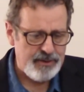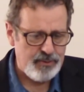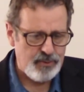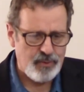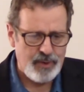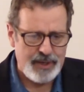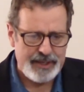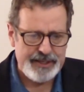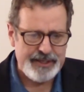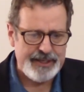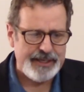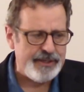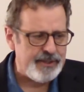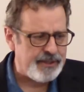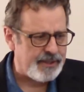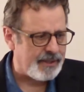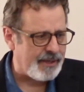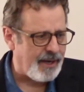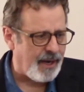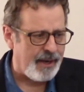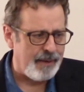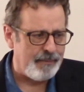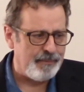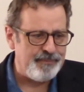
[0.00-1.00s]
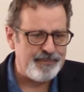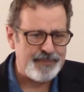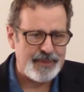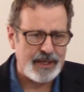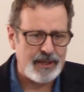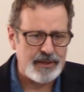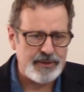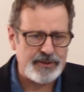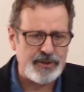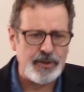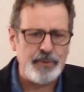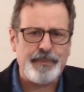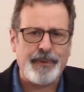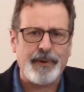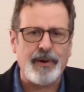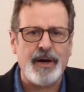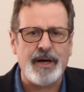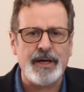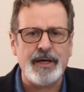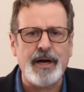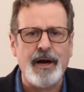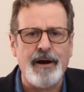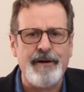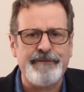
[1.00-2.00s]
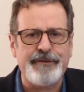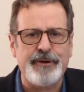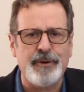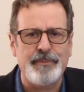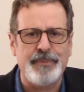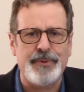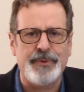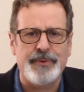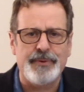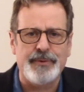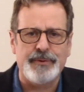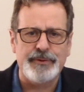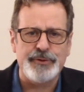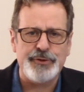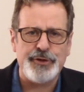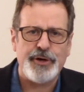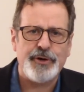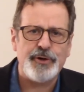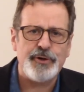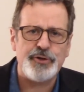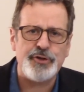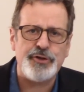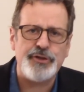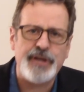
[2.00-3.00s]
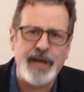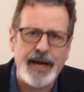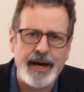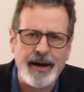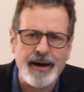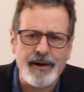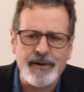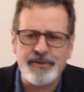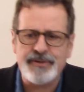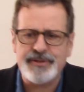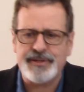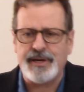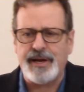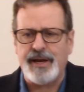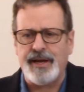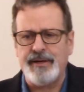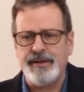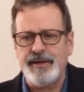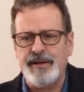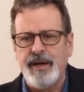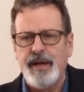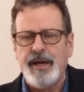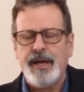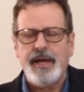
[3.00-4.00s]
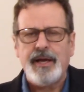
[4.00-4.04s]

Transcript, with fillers: one of these um, super uncomfortable church chairs, and